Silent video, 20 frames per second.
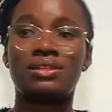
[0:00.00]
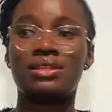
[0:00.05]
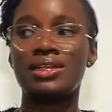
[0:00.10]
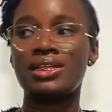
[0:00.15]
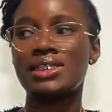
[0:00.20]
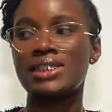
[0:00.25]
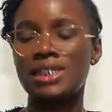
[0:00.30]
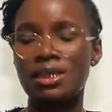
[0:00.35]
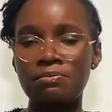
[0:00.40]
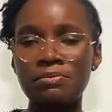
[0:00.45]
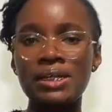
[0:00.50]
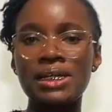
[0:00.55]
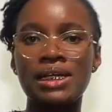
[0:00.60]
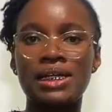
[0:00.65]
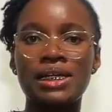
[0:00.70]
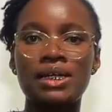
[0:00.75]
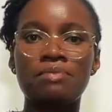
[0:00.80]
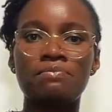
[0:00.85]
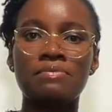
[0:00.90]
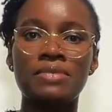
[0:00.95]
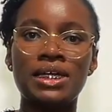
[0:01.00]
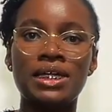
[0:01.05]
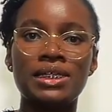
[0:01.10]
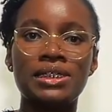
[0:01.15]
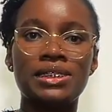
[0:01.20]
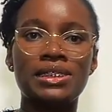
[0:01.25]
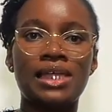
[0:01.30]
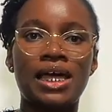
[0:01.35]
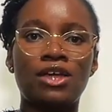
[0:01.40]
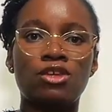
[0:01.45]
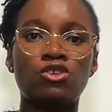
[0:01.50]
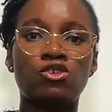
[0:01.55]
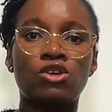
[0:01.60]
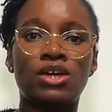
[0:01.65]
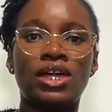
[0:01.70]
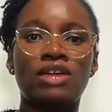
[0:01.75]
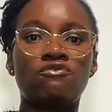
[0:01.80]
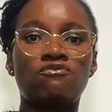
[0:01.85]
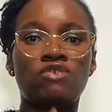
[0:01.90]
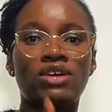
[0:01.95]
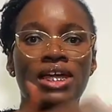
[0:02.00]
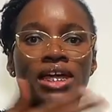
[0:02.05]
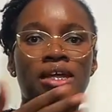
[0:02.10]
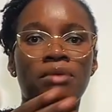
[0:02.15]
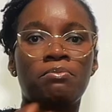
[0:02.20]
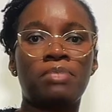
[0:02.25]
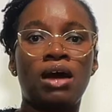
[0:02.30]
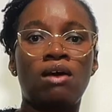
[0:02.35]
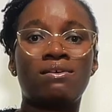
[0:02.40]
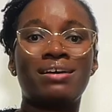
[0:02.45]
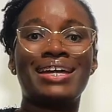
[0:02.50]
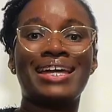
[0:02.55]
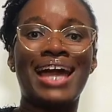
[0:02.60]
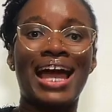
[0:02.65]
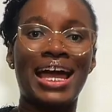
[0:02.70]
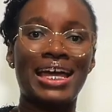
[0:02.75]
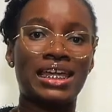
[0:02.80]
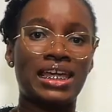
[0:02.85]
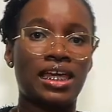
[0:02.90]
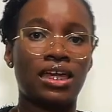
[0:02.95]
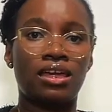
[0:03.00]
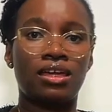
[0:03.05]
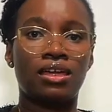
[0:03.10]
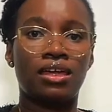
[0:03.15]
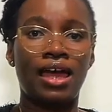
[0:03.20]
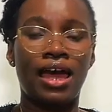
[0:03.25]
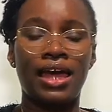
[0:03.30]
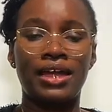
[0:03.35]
This immediately means that you can forget about gagging